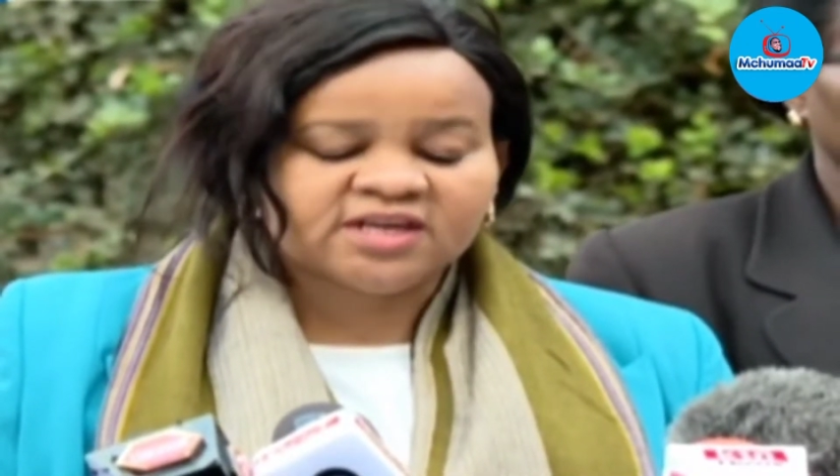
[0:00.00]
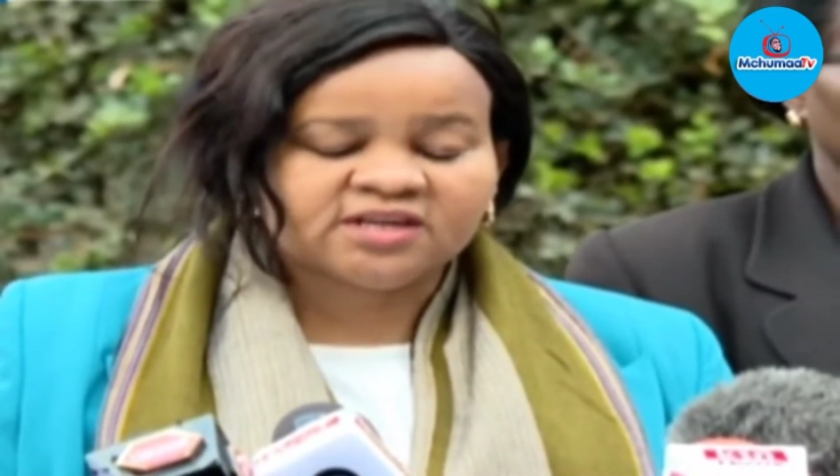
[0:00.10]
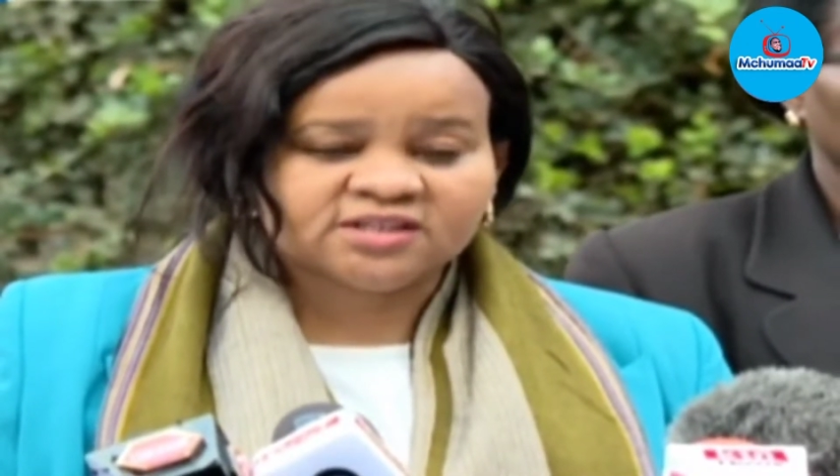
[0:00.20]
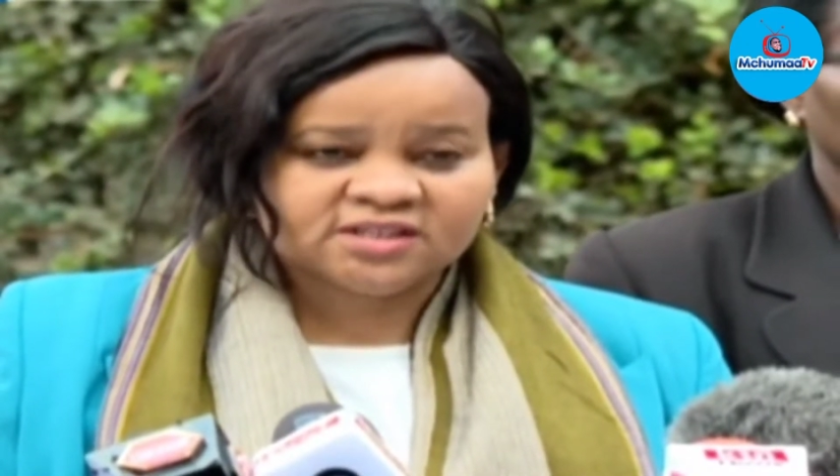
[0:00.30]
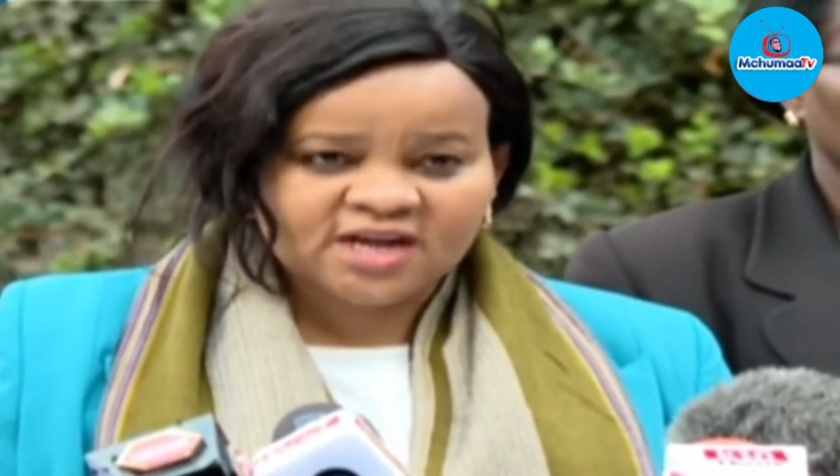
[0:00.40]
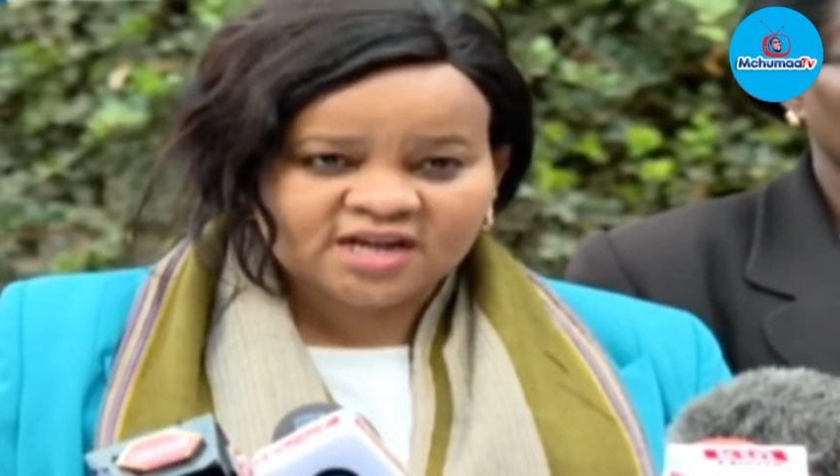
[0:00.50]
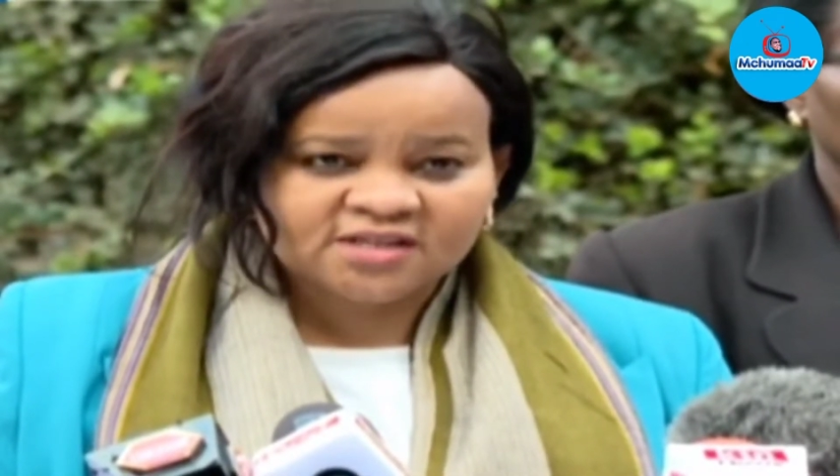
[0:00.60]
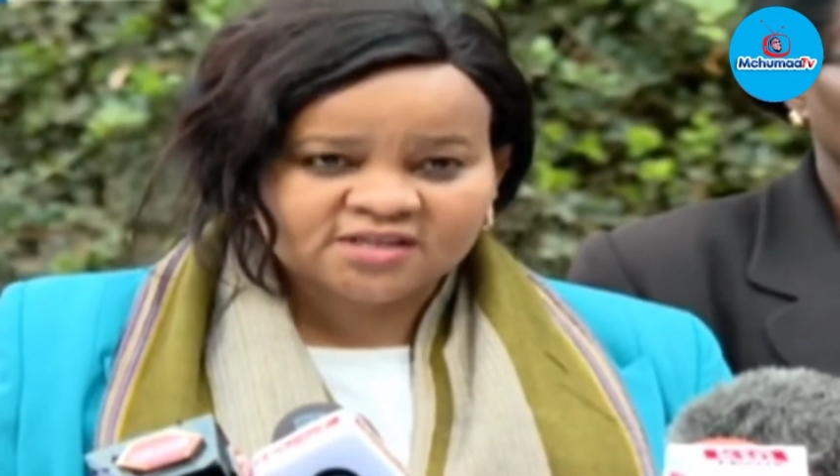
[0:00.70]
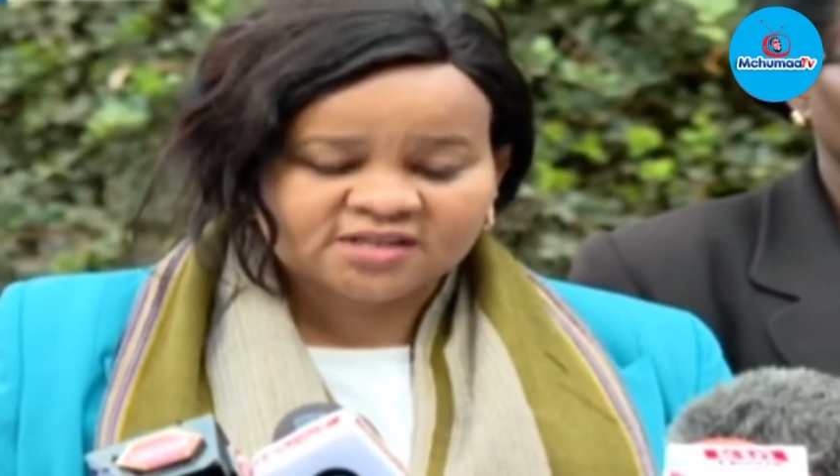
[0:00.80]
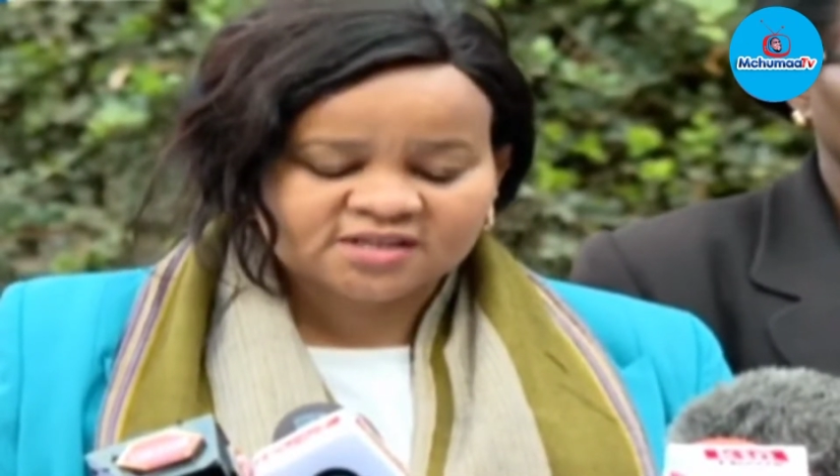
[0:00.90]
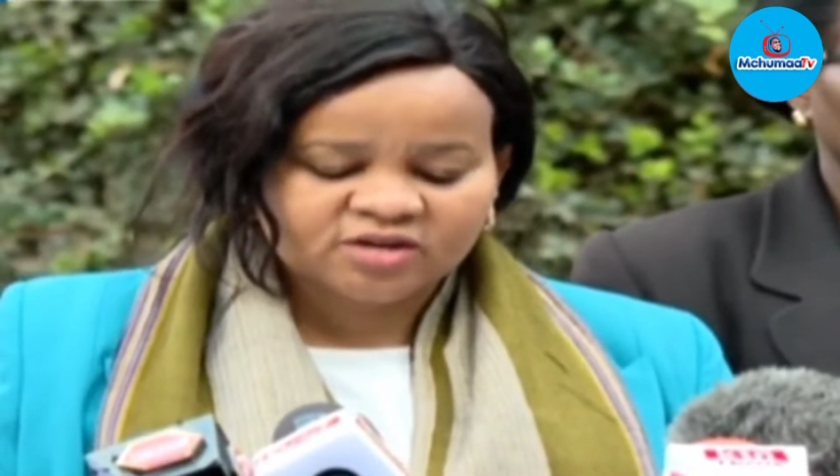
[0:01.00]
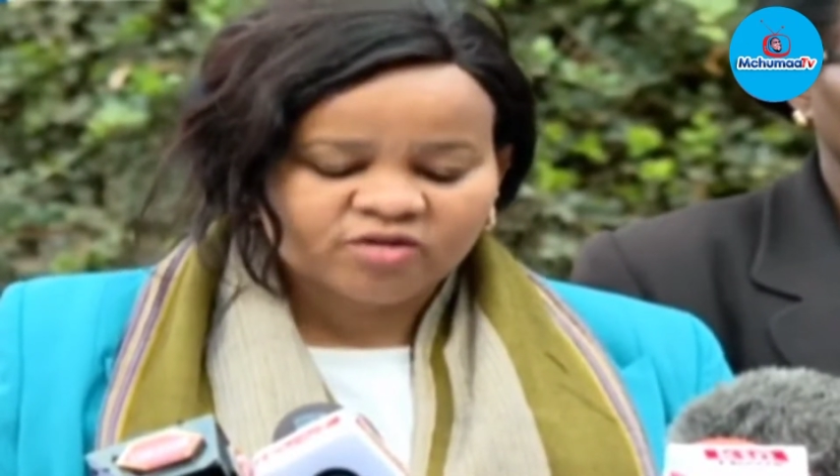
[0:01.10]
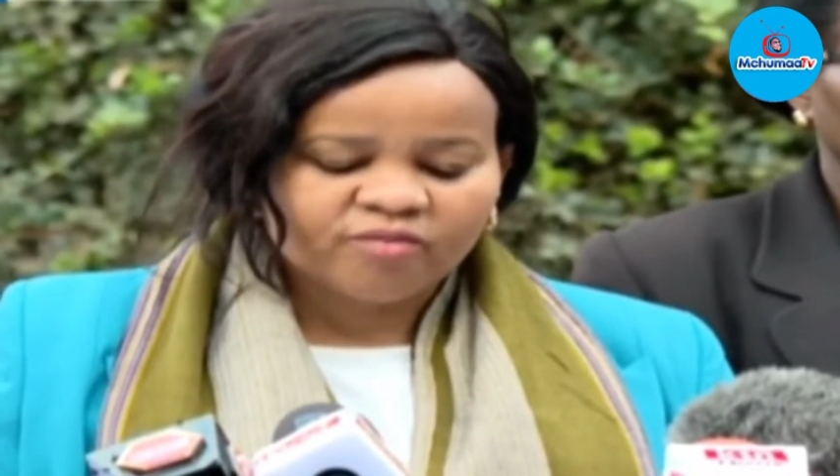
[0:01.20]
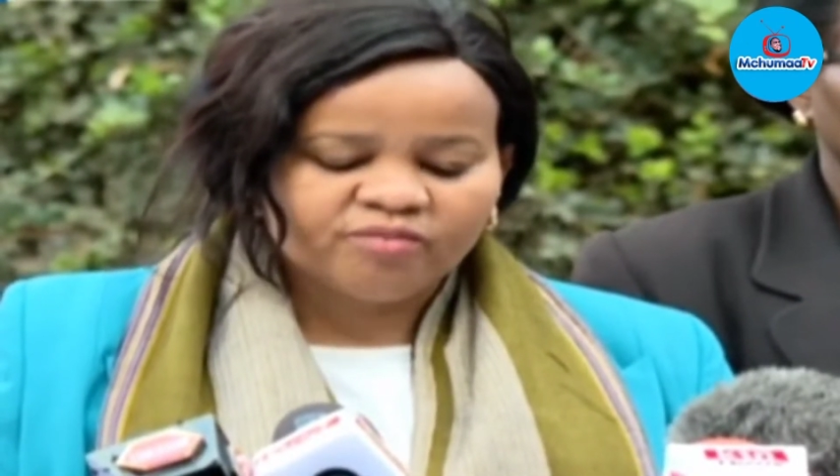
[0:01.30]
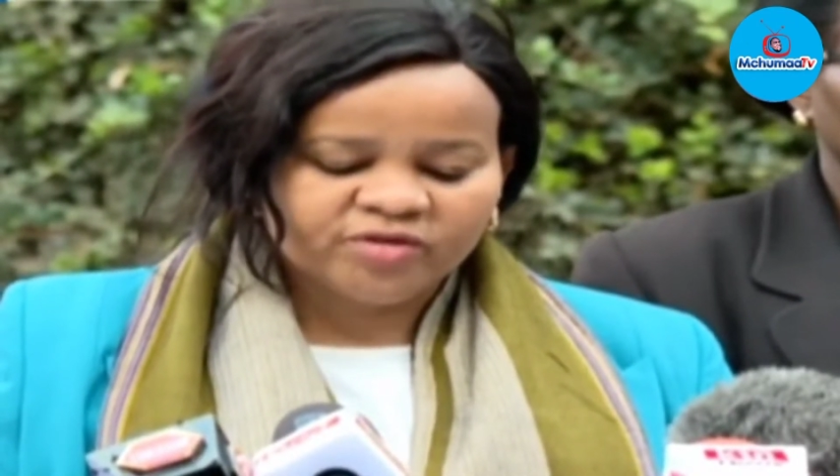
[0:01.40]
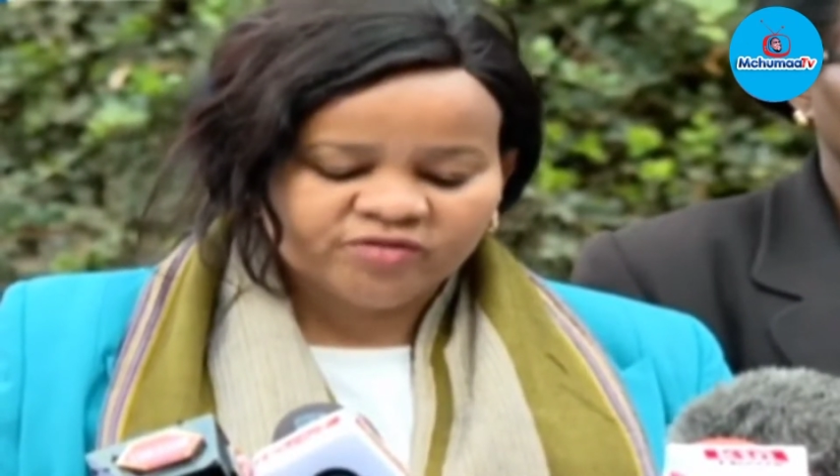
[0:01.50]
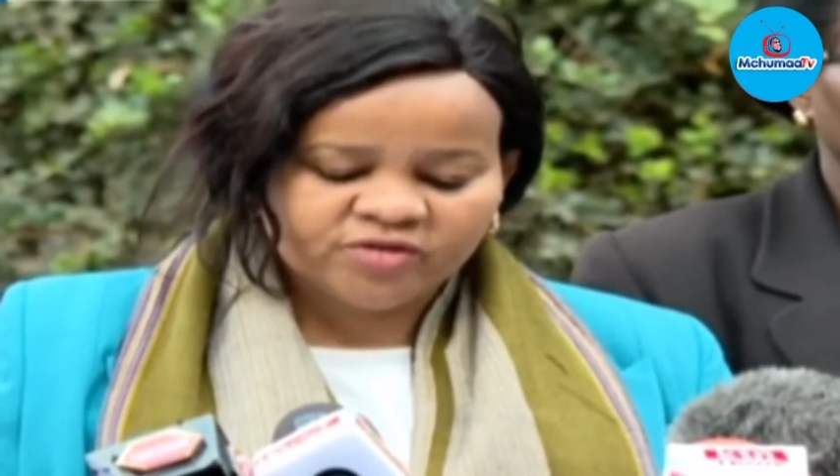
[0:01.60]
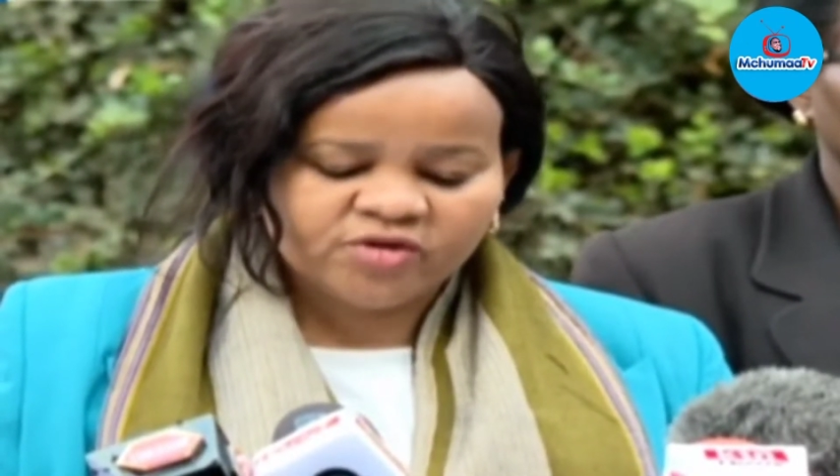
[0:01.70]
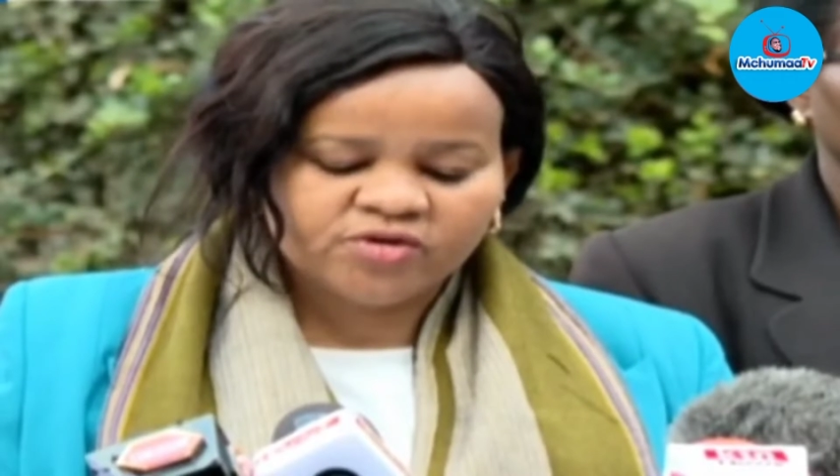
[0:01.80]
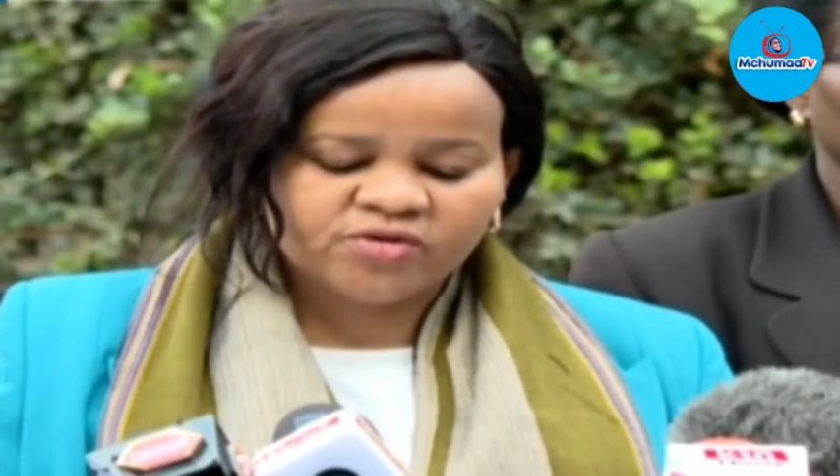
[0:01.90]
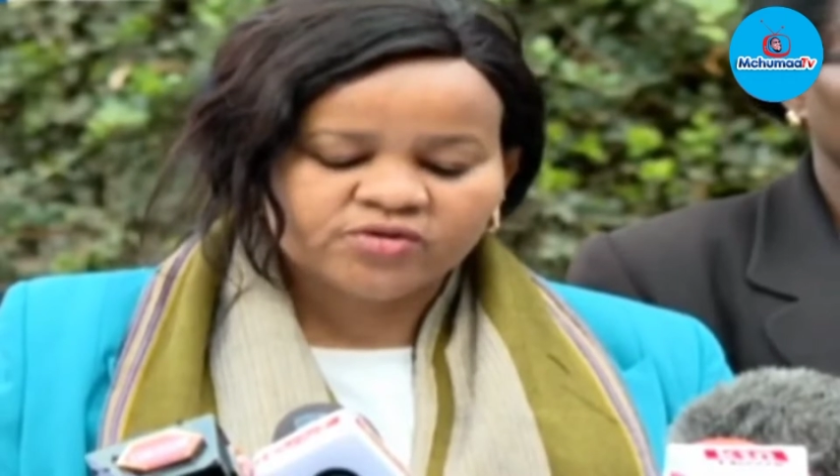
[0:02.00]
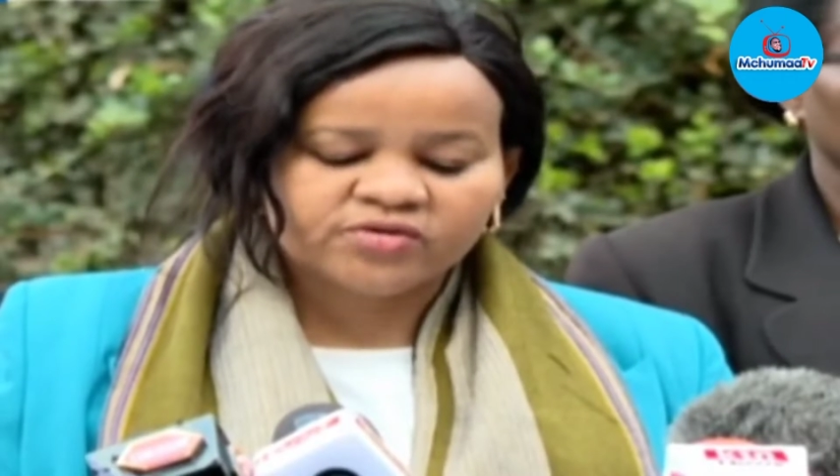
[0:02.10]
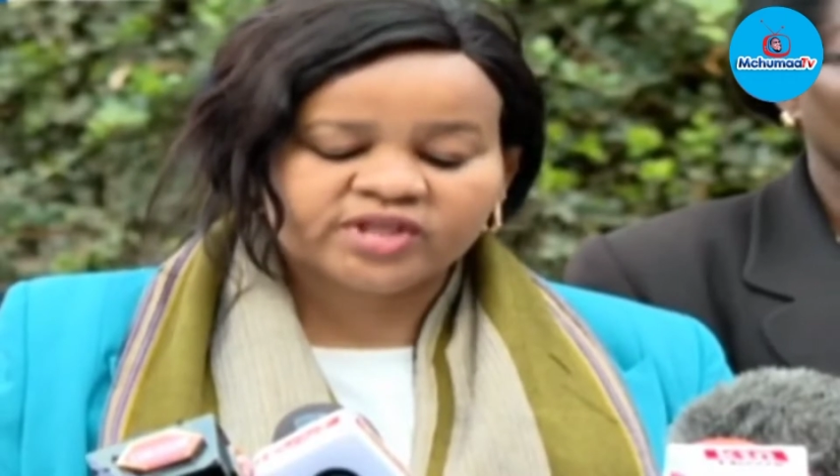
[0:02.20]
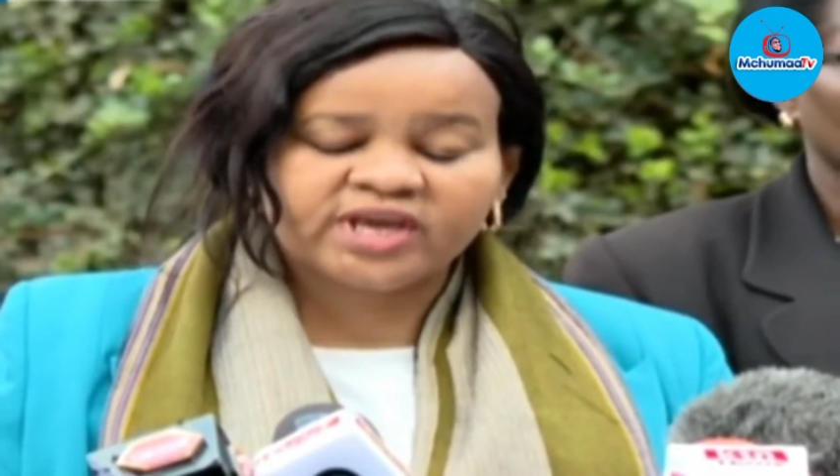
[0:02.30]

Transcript: the results before